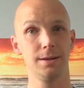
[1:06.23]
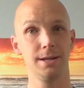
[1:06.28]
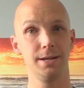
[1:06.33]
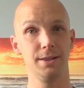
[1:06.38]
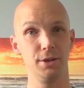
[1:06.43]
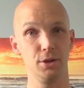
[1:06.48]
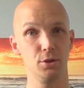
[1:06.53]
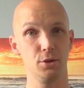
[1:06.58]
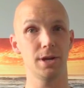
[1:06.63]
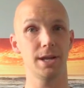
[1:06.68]

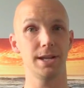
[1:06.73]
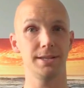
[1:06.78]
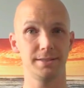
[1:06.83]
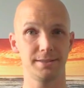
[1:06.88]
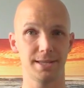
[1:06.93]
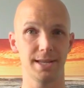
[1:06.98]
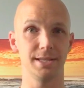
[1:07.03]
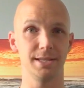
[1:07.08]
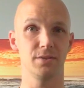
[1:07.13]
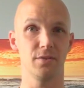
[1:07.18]
in the United
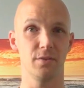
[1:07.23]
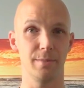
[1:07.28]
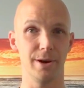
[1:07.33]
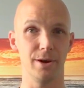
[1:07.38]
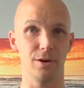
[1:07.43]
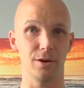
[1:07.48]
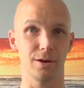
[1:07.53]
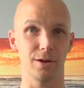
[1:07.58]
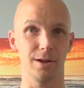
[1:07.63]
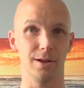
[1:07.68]
States of
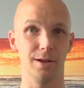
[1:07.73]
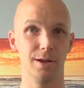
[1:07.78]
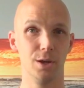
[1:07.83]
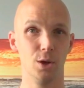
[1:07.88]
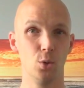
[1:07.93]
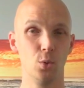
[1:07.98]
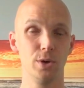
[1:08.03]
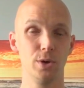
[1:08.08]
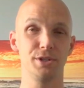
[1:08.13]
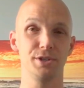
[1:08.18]
America,
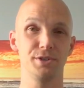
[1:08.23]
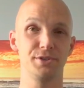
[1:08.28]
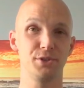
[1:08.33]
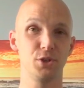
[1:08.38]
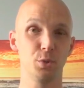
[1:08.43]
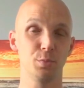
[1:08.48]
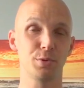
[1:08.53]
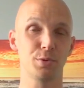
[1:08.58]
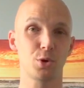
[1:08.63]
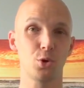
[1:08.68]
which is
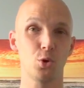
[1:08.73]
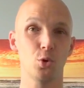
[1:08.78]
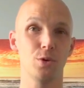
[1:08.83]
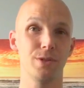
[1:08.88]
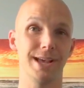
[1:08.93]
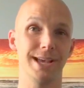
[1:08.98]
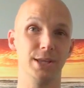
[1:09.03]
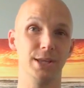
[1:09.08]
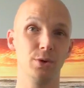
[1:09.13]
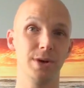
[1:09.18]
super cool
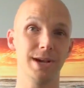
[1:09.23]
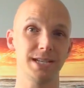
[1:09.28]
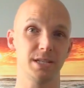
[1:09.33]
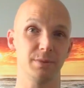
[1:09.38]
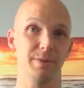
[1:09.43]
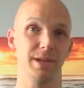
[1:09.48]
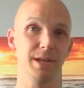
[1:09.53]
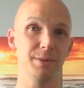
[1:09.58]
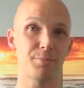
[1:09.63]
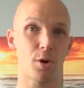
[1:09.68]
that you get to
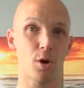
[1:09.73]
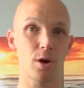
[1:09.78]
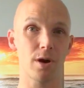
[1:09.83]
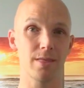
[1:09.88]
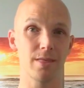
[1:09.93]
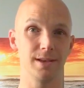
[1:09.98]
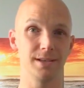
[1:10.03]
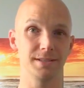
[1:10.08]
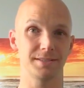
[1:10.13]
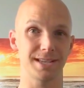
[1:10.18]
be a part of
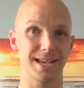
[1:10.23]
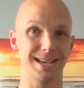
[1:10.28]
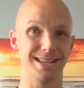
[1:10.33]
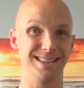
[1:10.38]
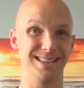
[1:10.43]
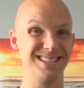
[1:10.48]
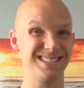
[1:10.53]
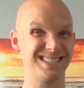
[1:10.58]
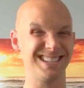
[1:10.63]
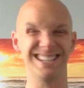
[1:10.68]
this, at
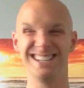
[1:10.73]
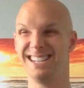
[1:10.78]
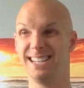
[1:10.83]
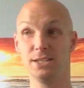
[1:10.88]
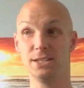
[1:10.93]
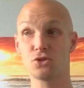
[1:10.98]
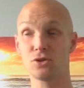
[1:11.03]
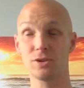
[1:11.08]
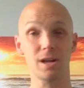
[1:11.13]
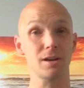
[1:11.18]
least an
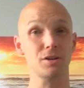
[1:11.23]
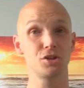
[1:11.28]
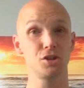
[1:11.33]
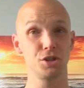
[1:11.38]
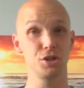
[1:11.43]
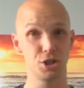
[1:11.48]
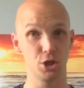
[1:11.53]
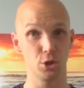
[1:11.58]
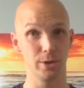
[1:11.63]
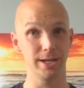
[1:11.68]

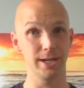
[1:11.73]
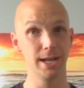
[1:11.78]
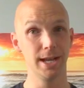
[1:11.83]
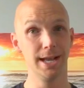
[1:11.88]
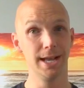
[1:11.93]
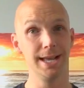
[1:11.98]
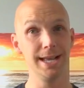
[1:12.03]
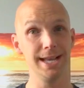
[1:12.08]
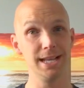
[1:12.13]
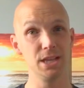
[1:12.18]
introduction to it
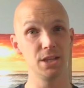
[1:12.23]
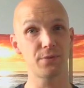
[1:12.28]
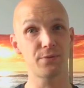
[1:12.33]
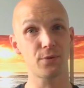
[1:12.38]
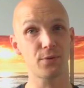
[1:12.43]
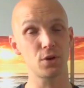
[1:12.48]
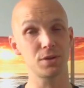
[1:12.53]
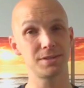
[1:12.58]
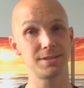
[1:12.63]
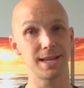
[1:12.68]
in the
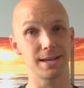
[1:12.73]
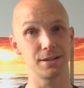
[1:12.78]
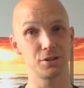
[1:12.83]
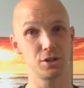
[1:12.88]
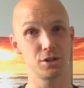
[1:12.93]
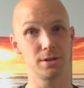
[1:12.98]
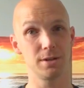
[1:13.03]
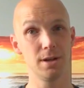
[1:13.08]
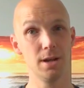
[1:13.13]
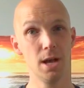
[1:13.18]
first
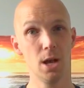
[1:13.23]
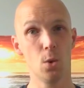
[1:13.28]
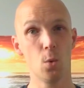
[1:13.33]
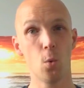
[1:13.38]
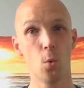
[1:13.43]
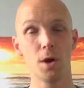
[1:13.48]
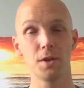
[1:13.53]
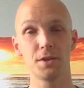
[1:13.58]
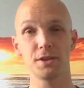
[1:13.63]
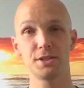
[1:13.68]
session,
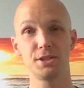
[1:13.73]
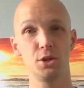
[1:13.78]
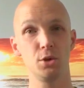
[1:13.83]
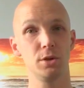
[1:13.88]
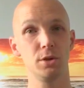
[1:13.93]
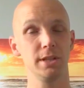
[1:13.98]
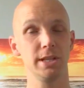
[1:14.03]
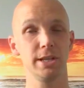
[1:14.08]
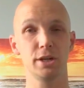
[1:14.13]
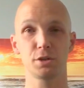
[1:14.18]
what the
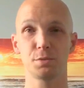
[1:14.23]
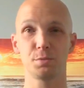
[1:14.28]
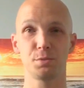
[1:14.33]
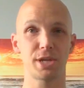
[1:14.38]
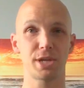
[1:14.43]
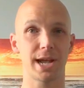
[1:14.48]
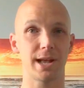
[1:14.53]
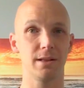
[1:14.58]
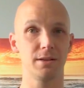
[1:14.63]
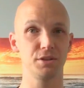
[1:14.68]
Student Leadership
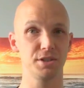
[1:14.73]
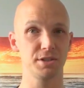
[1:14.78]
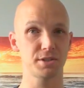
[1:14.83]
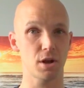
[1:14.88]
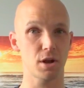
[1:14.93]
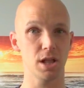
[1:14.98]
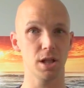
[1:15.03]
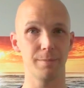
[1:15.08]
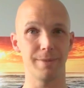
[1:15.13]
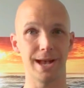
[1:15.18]
Challenge is
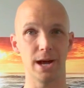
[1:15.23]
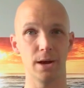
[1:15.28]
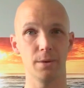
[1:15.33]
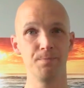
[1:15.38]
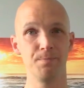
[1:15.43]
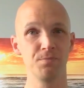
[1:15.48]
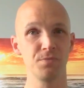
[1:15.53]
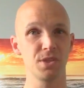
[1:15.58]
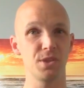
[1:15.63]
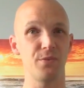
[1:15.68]
all
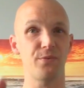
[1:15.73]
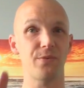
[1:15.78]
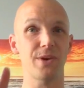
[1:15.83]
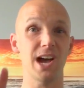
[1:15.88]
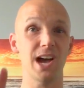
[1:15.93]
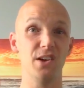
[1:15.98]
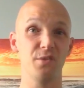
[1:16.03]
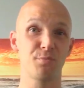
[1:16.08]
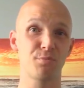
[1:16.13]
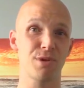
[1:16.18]
about, the
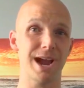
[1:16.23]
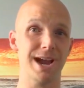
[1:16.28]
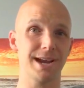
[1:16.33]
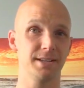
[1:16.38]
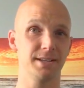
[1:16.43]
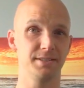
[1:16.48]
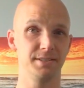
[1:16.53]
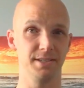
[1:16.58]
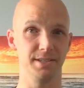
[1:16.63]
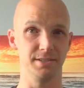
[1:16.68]
5
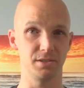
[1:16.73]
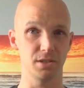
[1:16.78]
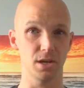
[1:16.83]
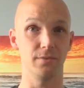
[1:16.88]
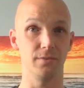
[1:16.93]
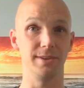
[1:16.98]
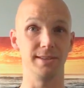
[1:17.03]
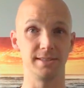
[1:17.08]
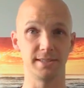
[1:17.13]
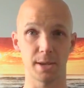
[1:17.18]
practices
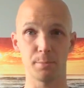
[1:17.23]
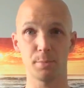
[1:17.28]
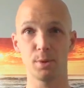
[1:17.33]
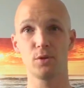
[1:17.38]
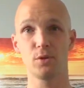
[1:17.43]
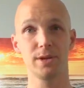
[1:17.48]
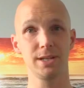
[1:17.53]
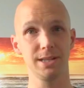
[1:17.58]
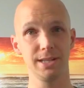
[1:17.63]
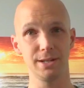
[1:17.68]
of
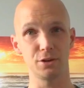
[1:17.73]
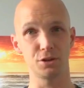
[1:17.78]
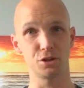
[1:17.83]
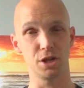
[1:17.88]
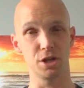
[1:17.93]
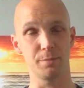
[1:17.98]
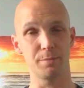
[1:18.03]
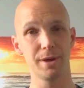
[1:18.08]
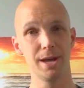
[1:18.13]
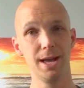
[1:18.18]
exemplary
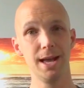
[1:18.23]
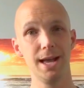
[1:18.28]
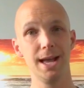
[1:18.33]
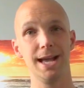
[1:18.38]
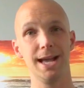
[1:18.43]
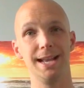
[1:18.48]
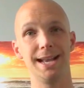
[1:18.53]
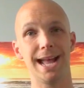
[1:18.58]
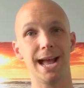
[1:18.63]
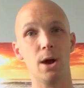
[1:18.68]
leadership,
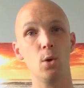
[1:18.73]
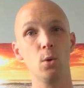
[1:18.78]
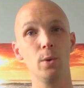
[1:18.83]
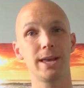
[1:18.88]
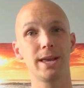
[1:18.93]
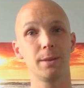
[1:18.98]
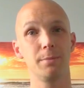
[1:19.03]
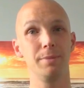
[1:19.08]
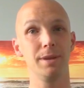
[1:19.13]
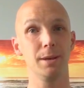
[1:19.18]
and how
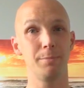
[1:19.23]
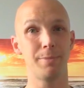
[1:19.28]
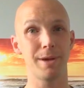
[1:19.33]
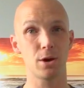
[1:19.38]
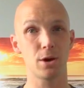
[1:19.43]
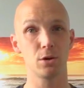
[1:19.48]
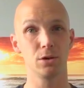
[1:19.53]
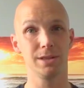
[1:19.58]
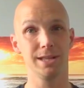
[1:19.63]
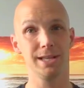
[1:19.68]
we can be a
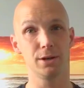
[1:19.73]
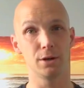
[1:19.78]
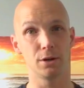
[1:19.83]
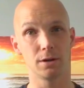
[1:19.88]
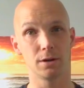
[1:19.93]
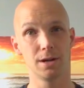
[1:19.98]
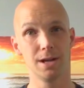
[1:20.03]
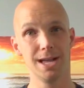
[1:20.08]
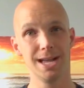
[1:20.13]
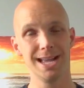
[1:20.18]
better
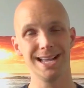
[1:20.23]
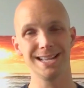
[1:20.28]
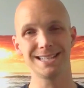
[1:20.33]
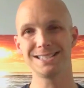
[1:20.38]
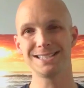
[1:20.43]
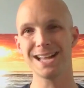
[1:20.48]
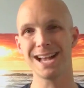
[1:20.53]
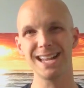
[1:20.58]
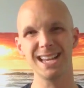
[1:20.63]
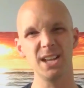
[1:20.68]
leader. It's
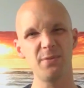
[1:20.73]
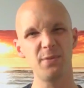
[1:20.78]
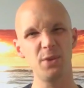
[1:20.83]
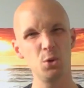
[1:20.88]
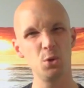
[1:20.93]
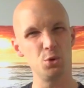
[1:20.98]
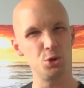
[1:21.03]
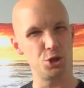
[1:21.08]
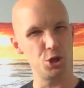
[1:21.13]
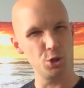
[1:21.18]
not if
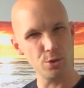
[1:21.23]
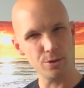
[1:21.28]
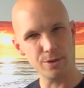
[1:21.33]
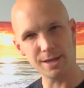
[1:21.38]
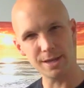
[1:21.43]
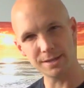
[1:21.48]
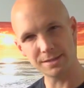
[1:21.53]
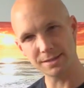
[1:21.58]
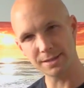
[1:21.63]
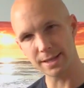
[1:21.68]
you do
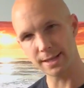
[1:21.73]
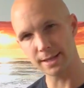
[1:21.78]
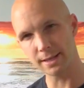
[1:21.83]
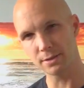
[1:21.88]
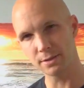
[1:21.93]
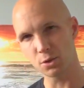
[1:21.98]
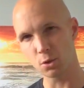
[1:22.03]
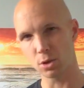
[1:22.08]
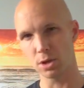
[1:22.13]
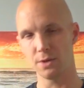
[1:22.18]
these
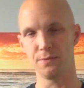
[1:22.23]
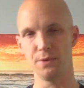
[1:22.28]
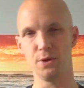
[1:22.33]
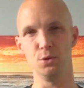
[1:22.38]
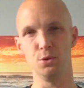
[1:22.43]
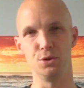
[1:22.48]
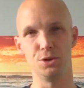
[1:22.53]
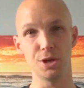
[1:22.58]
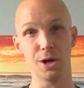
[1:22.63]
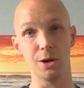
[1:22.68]
things or if
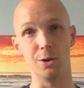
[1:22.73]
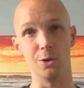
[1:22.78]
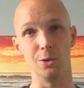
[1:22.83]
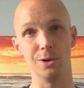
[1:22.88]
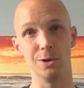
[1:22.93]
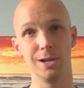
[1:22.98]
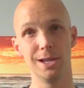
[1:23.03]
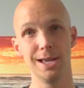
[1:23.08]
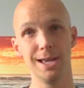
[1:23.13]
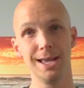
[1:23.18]
you
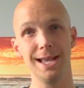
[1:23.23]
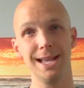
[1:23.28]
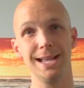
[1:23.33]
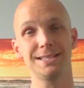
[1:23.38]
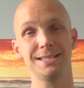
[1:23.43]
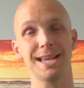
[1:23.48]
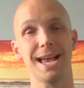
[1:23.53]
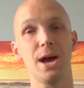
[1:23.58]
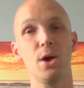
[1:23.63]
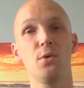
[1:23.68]
don't.
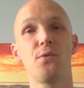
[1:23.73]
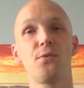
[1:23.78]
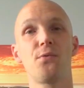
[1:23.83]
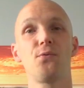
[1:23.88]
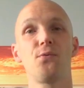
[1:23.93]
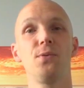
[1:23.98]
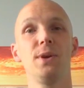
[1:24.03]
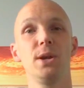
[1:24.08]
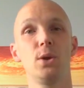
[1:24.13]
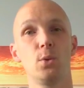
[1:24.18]
It's how
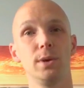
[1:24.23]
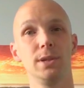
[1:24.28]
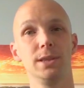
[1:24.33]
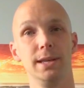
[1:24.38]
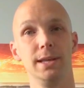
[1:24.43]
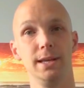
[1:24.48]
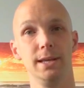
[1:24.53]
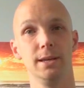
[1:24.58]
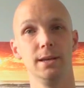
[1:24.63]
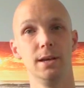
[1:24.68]

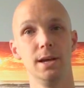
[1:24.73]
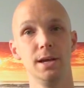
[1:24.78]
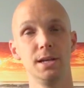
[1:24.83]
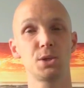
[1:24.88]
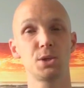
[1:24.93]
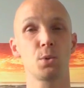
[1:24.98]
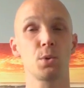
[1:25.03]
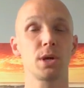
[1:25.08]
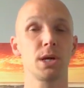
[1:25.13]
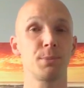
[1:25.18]
frequently.
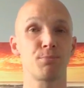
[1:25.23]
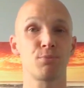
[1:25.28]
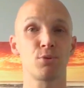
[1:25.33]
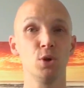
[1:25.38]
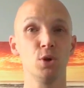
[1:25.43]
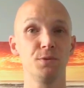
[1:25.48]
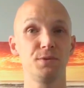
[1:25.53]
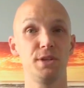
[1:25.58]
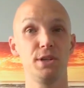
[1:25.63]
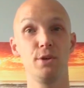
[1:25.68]
So we're going to
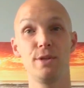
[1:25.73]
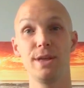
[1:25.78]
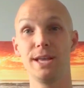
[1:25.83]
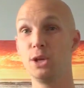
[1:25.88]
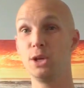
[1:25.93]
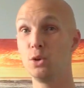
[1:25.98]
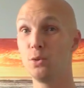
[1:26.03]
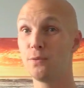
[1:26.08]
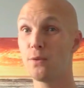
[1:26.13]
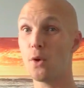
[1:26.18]
prove to you that
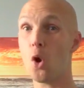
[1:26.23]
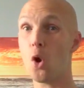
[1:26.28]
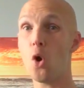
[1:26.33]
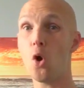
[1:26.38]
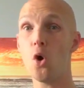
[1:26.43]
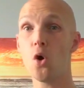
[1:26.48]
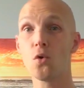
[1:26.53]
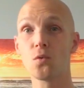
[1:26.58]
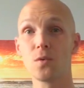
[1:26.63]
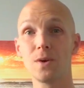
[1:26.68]
you've
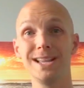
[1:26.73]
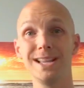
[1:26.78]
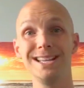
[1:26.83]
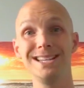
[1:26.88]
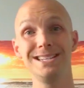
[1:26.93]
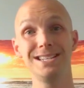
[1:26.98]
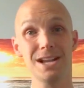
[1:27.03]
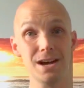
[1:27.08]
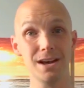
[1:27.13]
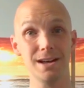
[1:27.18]
already
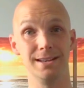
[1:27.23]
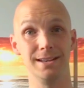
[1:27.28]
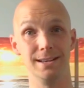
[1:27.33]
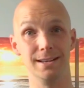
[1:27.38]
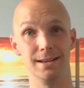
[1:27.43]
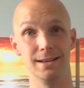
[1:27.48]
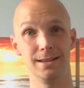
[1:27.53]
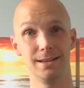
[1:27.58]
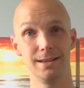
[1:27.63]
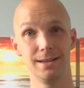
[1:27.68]

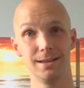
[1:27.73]
done